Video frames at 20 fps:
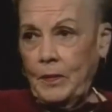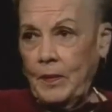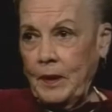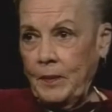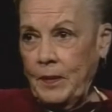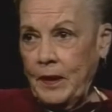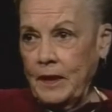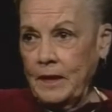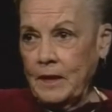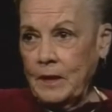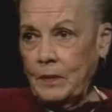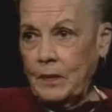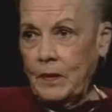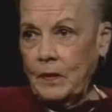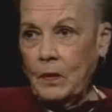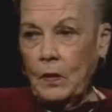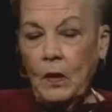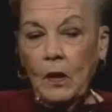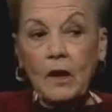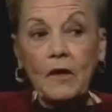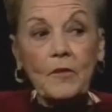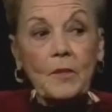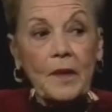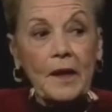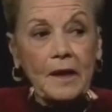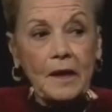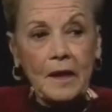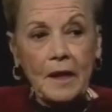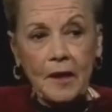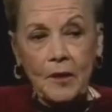my basement, all of my
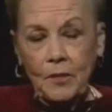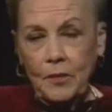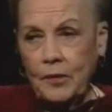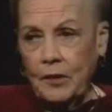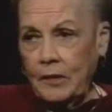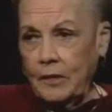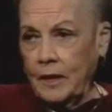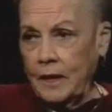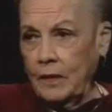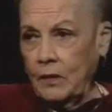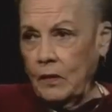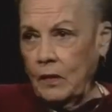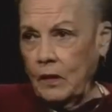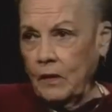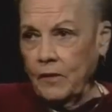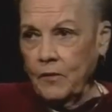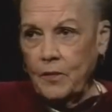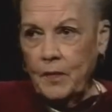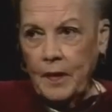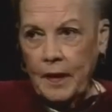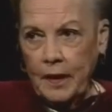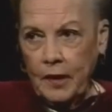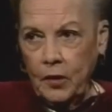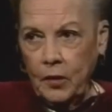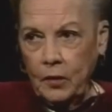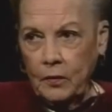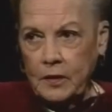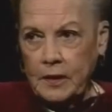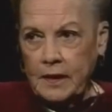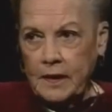library, all just of my notes.
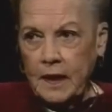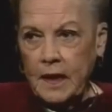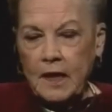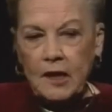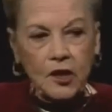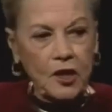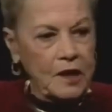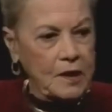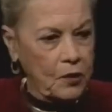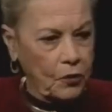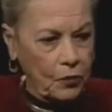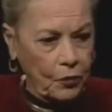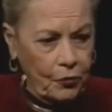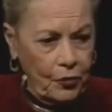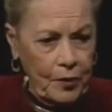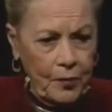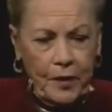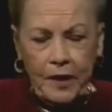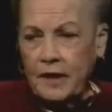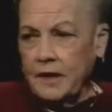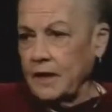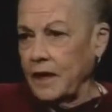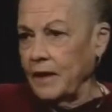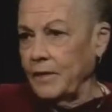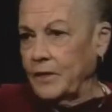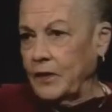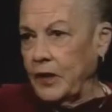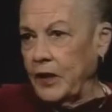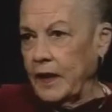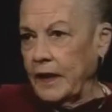Just when you came? Just three weeks
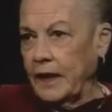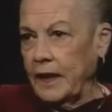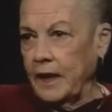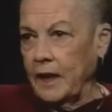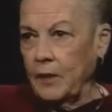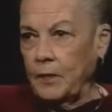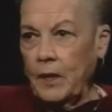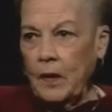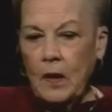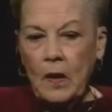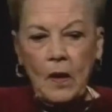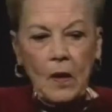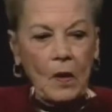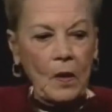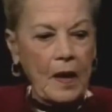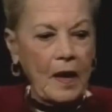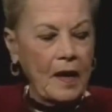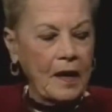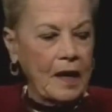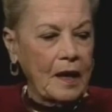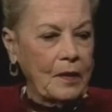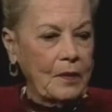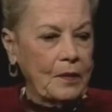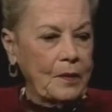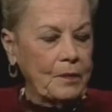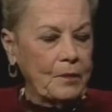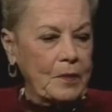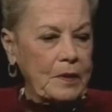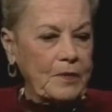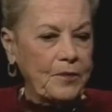after I came. And I
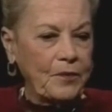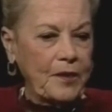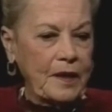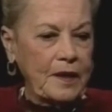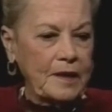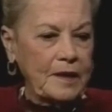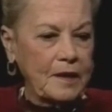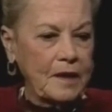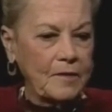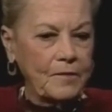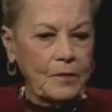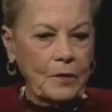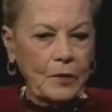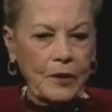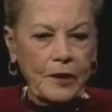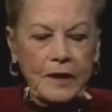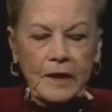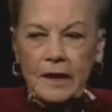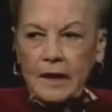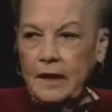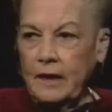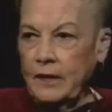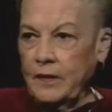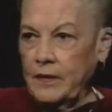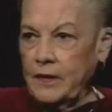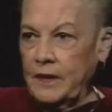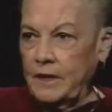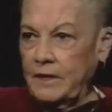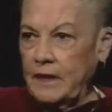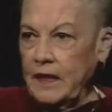was facing 14 hours
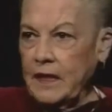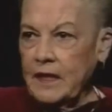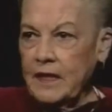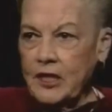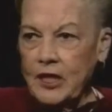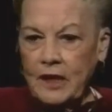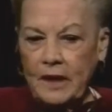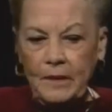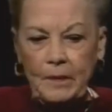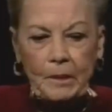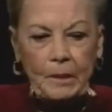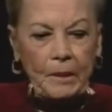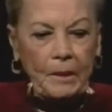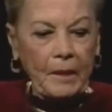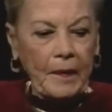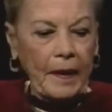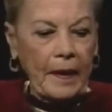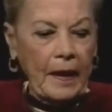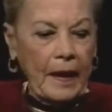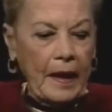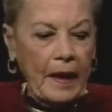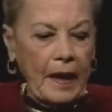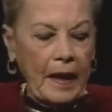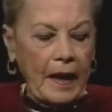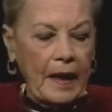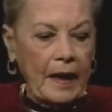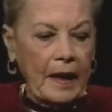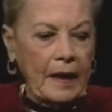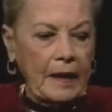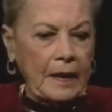of teaching.
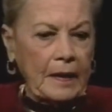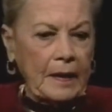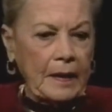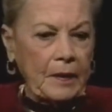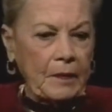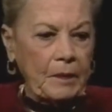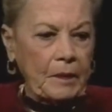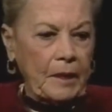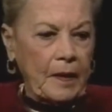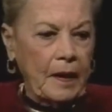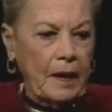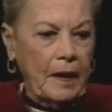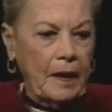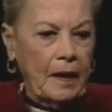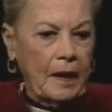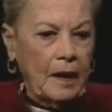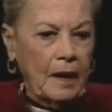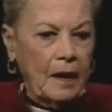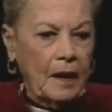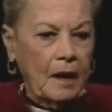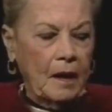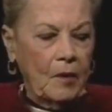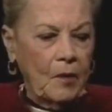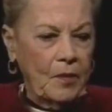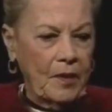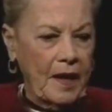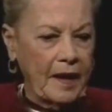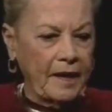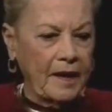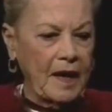And um,
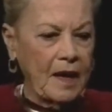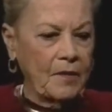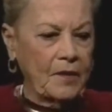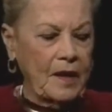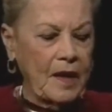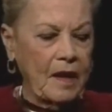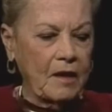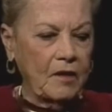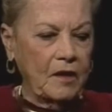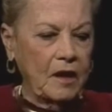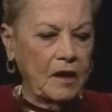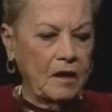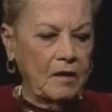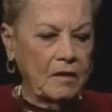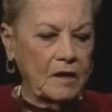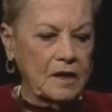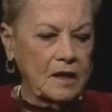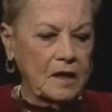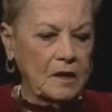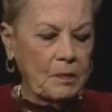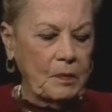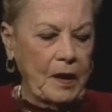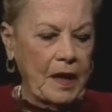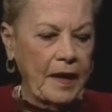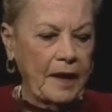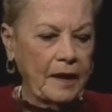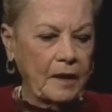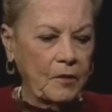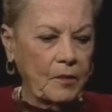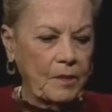but I came down, and here is this
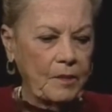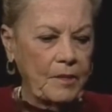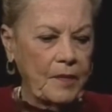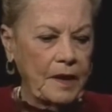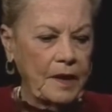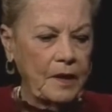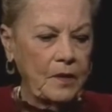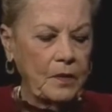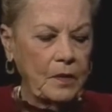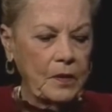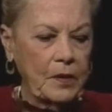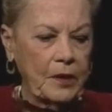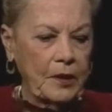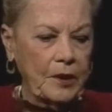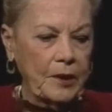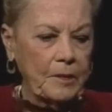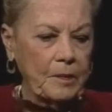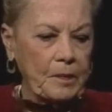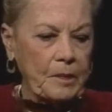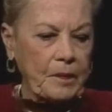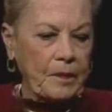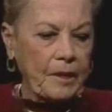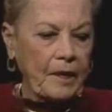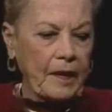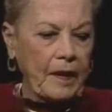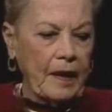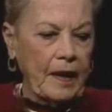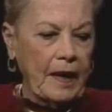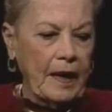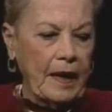black, muddy water.
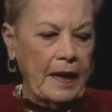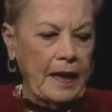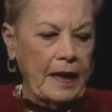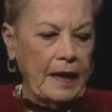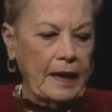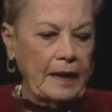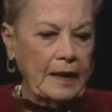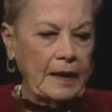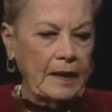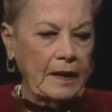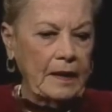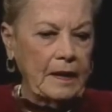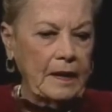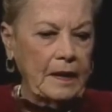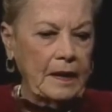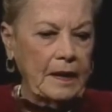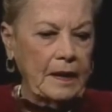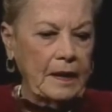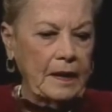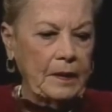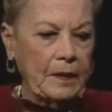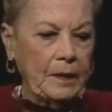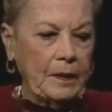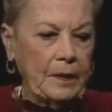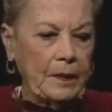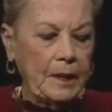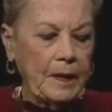And uh, mm.